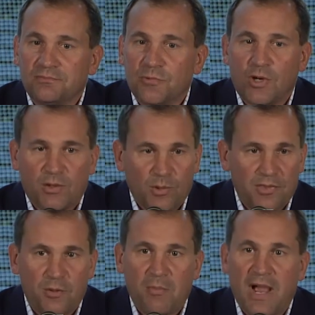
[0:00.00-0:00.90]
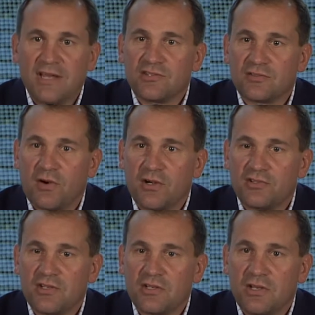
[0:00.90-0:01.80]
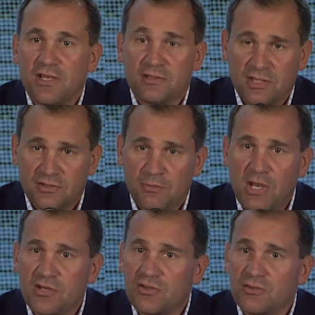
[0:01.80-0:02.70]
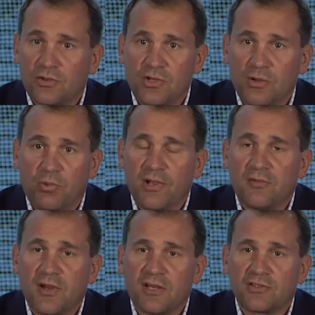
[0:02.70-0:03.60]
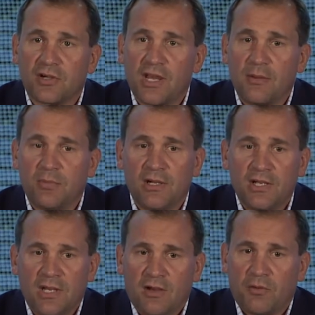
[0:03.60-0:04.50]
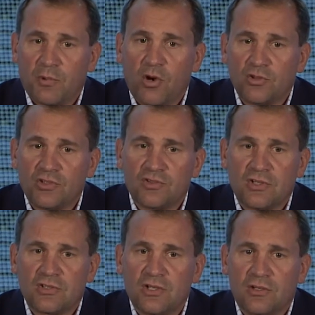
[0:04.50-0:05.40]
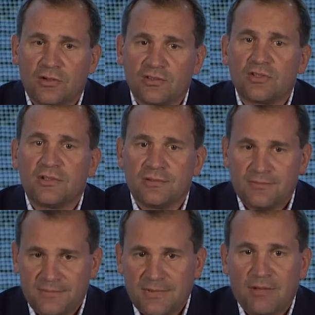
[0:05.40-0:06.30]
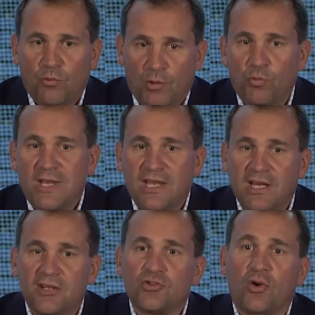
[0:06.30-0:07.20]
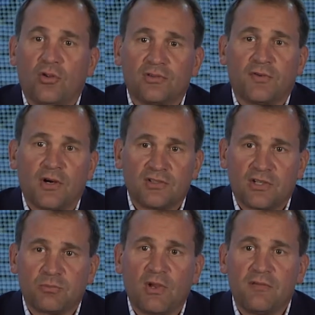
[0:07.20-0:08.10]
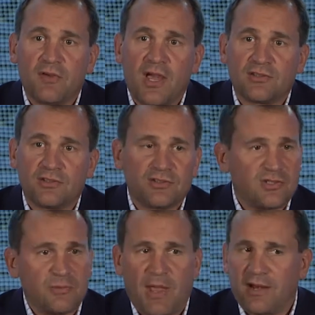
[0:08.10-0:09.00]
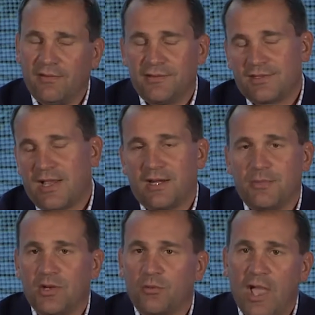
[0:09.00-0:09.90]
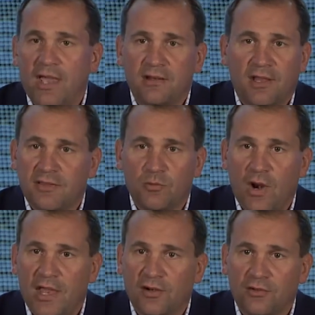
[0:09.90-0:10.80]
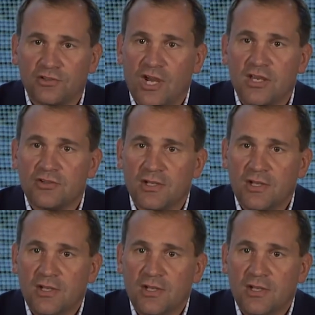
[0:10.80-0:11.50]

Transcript: quicker with their minds as far as anticipation, so you can play a faster game. But from coaches, it's what we can control as far as us playing faster. Systematically, there's not going to be nothing radical change.